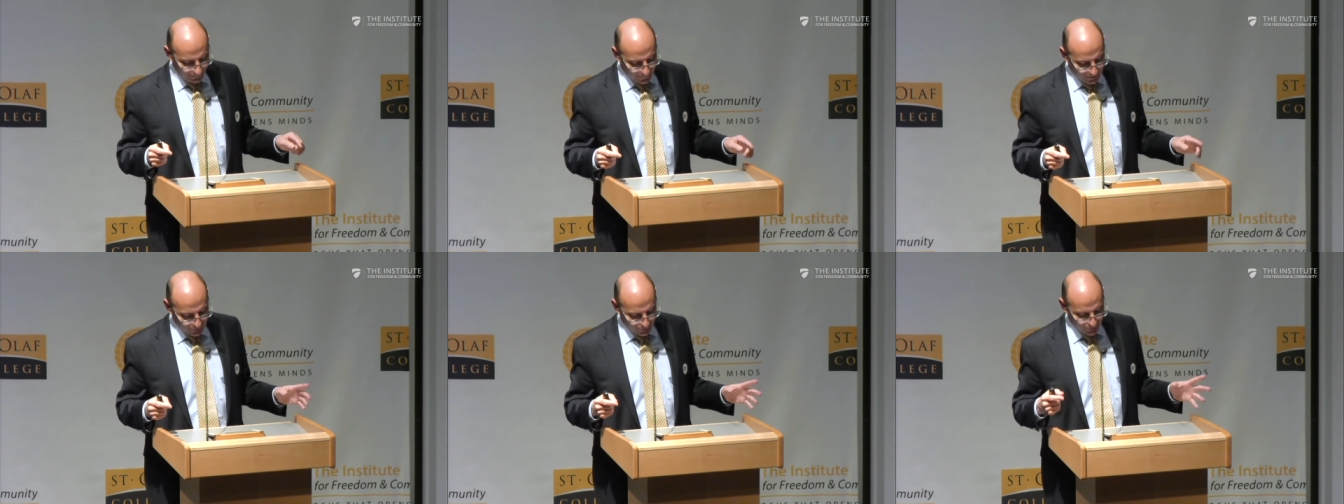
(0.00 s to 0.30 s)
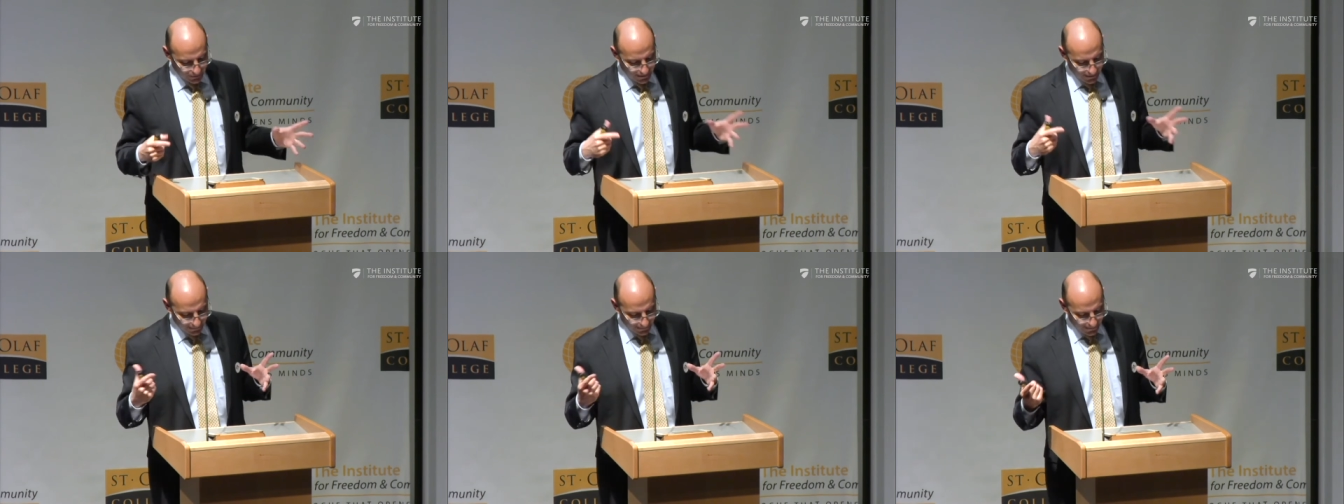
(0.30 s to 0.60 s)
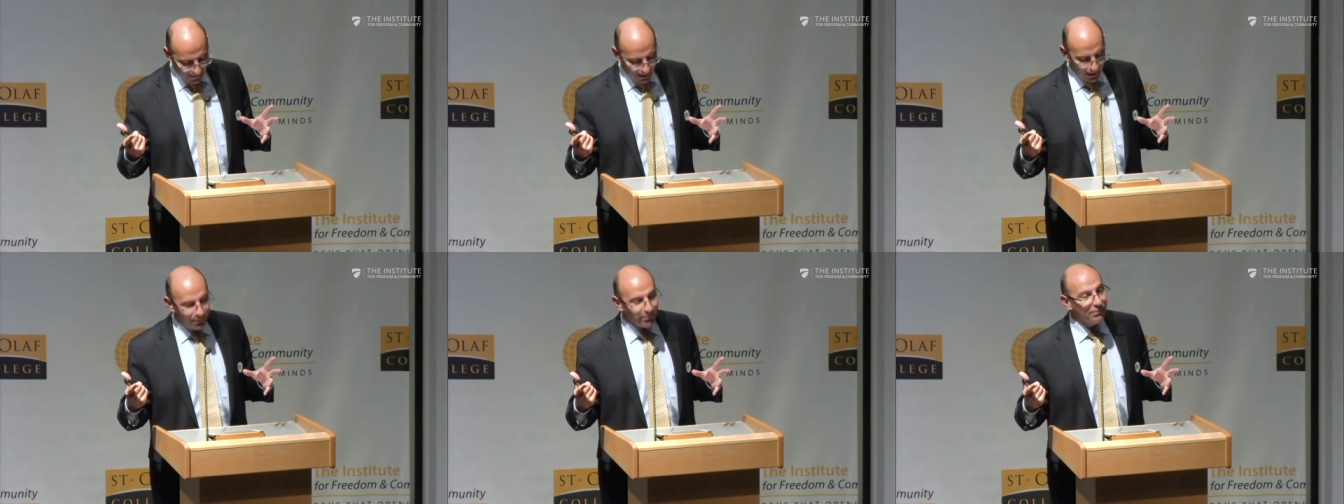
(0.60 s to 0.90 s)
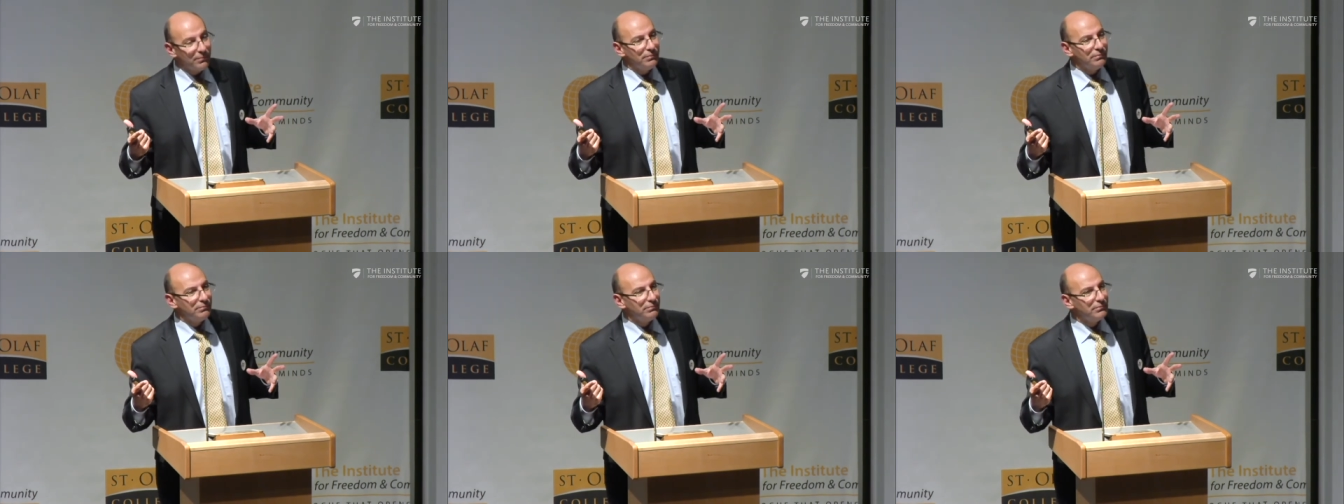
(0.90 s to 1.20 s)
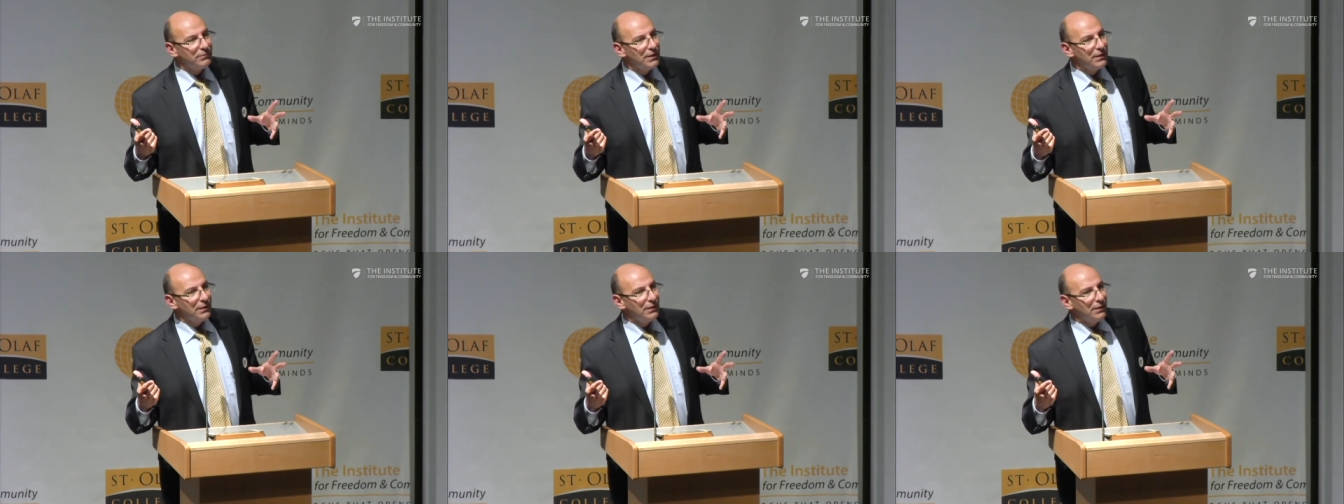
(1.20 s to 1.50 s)
So Saddam
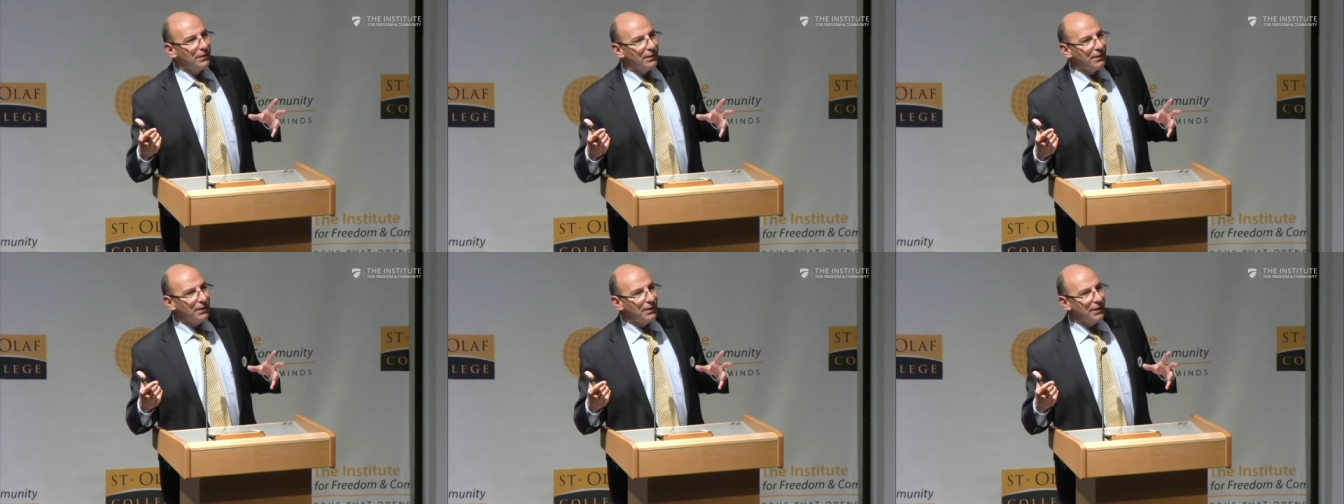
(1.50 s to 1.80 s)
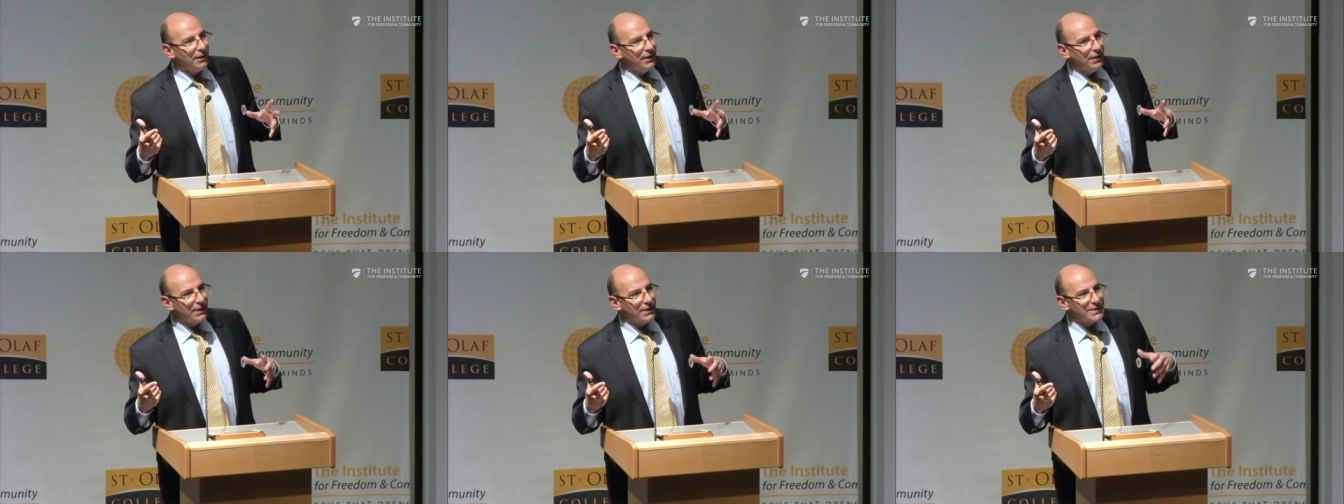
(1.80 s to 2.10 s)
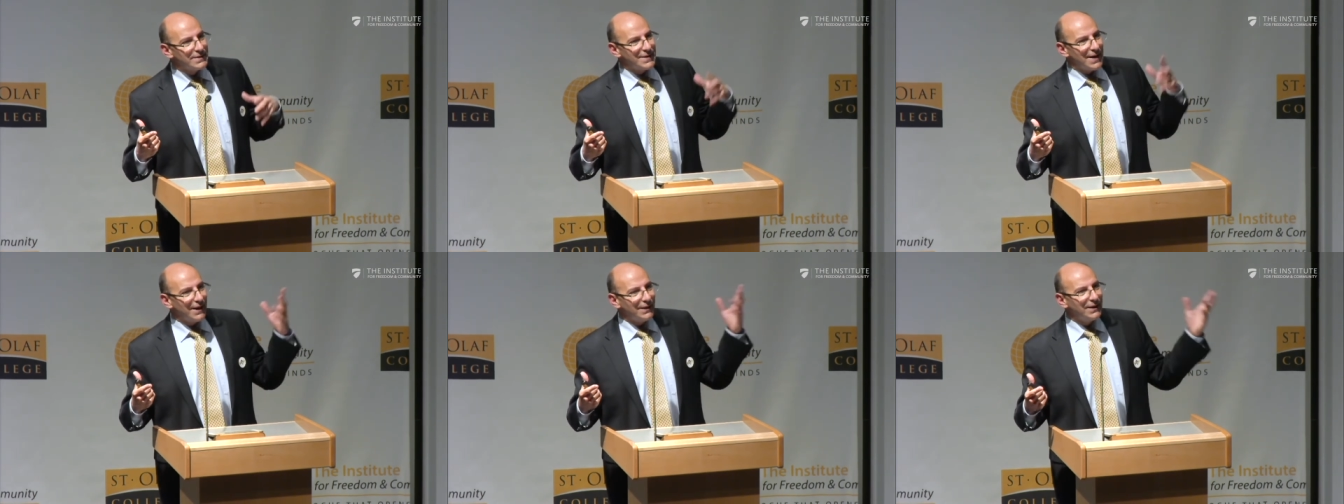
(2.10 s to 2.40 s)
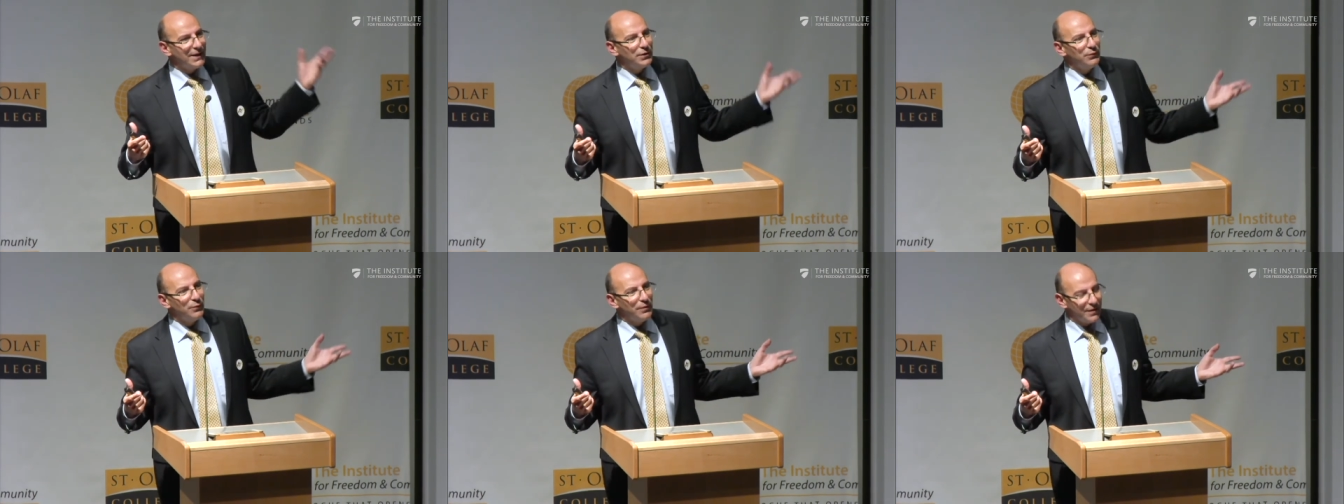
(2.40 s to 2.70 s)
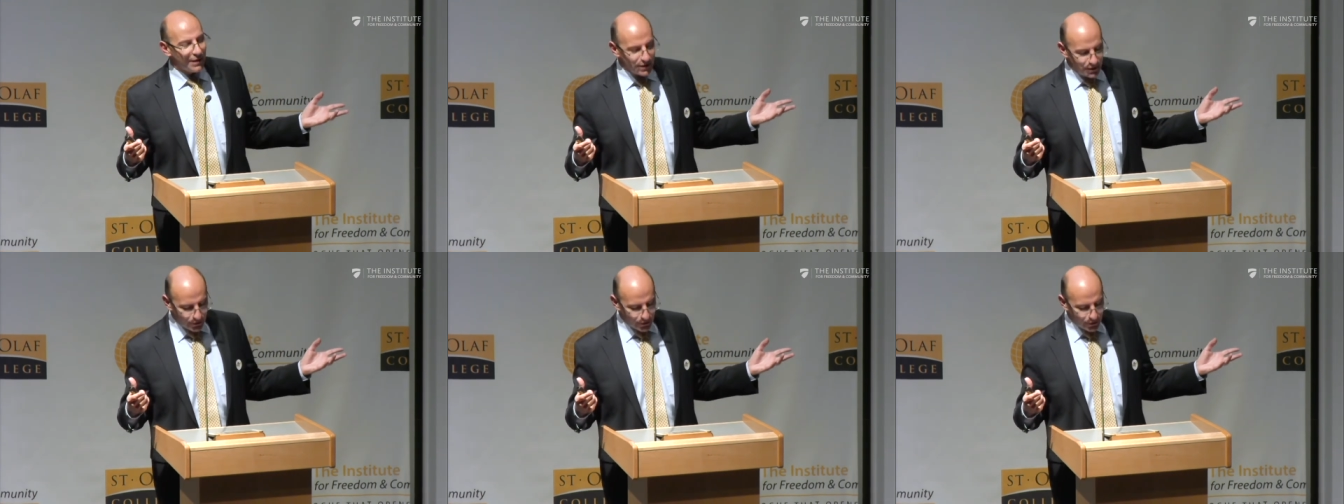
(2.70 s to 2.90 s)
uh, sided with the